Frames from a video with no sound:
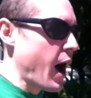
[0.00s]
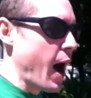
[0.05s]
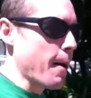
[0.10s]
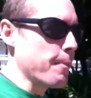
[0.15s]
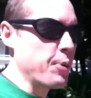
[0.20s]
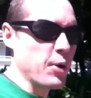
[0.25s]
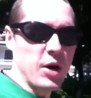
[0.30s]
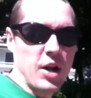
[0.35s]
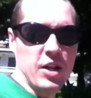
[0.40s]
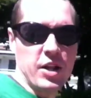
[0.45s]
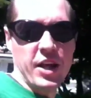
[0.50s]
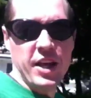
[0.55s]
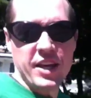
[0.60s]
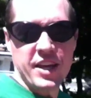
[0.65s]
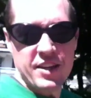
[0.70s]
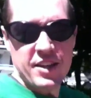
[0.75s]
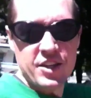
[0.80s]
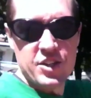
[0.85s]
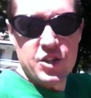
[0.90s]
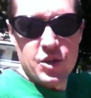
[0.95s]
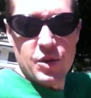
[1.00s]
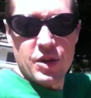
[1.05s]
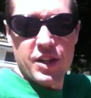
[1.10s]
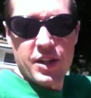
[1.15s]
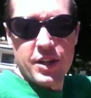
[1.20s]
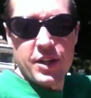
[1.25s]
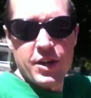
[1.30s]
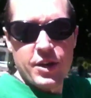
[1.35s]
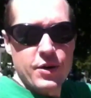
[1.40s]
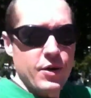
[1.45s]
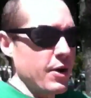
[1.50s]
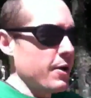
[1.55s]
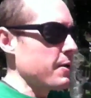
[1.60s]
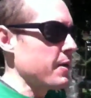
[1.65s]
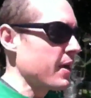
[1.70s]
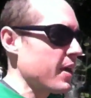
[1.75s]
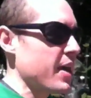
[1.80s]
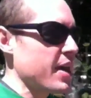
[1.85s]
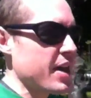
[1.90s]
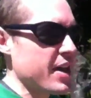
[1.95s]
I'll put a link in the doodly-doo.
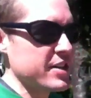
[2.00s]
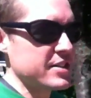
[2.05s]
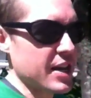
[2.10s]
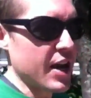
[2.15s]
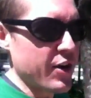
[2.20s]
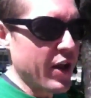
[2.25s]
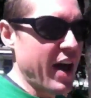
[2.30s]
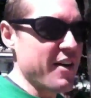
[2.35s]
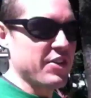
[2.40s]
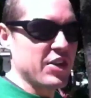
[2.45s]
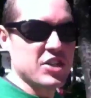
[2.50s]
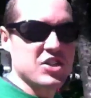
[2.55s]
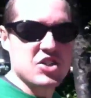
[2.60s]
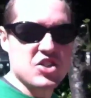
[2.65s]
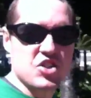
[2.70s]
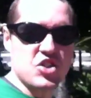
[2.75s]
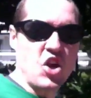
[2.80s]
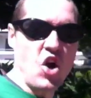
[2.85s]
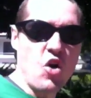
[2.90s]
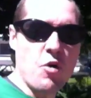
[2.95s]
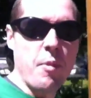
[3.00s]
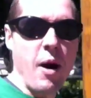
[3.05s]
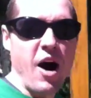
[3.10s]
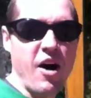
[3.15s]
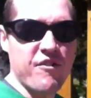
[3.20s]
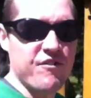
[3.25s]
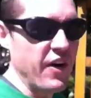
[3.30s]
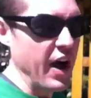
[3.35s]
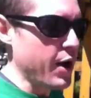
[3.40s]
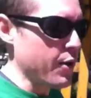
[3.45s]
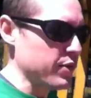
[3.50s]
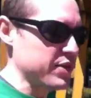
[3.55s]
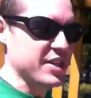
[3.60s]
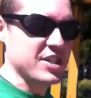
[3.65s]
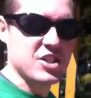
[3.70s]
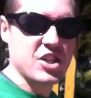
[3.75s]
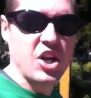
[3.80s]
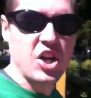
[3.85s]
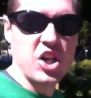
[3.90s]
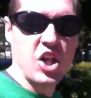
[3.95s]
He's out having a snowball fight with
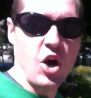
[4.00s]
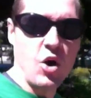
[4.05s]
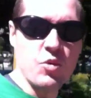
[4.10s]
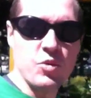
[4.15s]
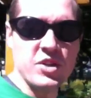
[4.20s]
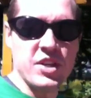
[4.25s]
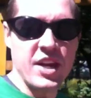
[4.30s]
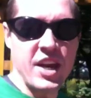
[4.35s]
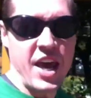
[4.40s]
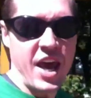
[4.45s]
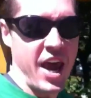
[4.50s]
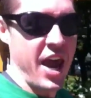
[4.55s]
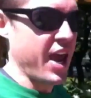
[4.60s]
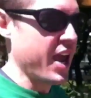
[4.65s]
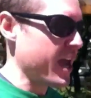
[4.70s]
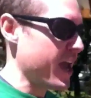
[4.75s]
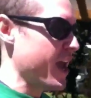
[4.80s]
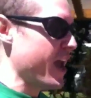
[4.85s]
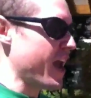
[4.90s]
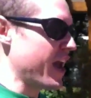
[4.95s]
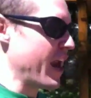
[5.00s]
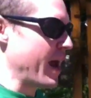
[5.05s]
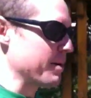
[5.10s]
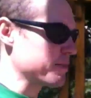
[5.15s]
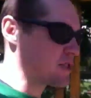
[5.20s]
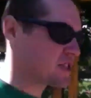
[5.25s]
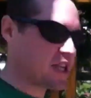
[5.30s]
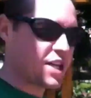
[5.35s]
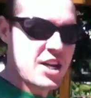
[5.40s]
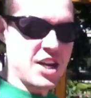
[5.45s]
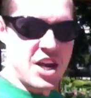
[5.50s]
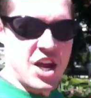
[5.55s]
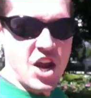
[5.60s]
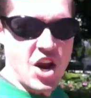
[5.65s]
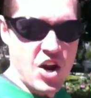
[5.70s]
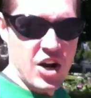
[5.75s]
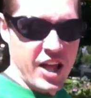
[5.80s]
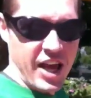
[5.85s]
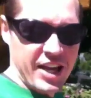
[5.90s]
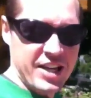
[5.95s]
his clone today, and I'm sitting
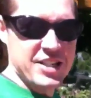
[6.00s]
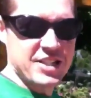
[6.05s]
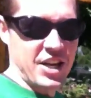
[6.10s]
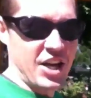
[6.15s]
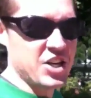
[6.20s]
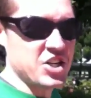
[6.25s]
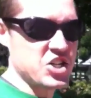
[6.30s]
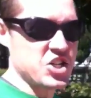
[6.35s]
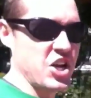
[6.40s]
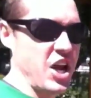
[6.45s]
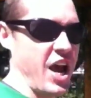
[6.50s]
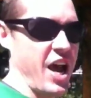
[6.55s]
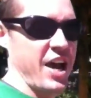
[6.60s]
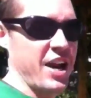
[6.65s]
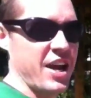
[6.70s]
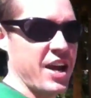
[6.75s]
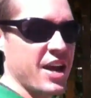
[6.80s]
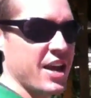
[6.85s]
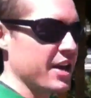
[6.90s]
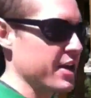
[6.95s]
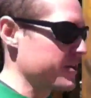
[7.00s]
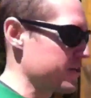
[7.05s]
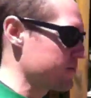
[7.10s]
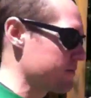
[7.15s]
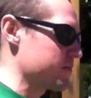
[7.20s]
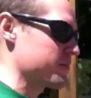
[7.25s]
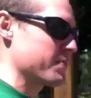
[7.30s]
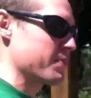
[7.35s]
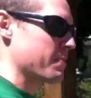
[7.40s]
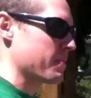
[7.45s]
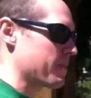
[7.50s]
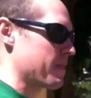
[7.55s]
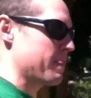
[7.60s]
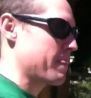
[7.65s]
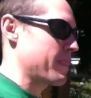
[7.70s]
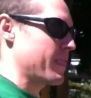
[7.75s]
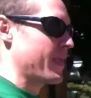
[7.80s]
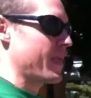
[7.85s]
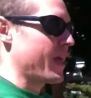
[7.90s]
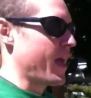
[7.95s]
here in like sunshine.
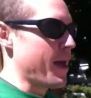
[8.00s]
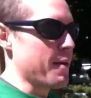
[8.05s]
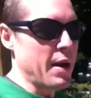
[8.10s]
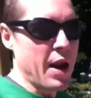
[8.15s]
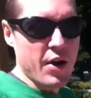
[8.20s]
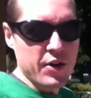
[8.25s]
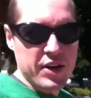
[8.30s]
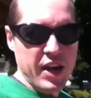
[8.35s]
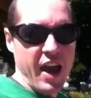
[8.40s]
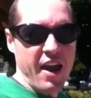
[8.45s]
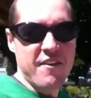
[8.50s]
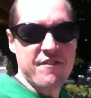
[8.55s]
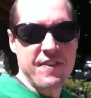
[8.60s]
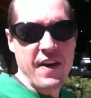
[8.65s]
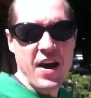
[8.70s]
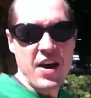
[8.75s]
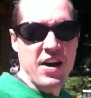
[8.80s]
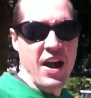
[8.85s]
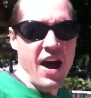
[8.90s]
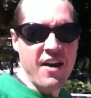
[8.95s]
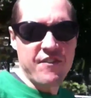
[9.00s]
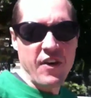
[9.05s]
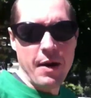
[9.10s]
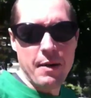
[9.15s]
I mean, okay, fair enough.